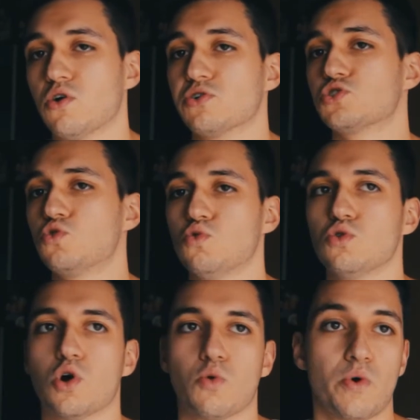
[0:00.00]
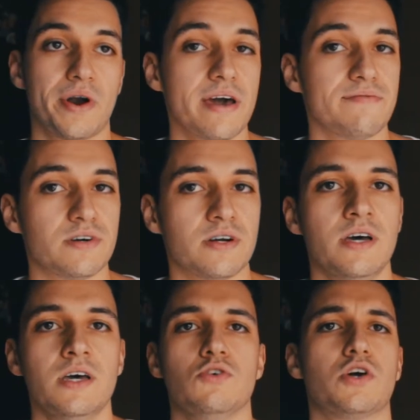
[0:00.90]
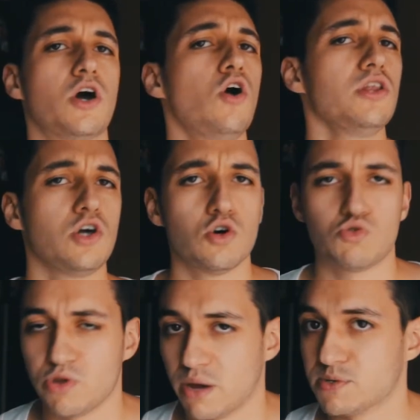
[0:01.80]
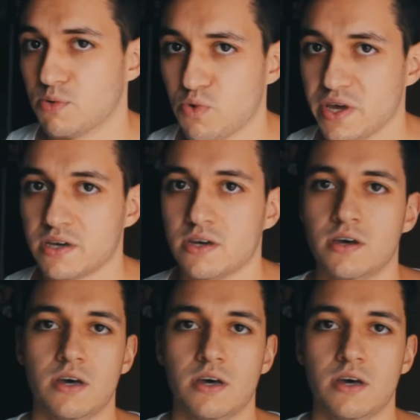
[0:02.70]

or school or whatever, you can only go three times per week.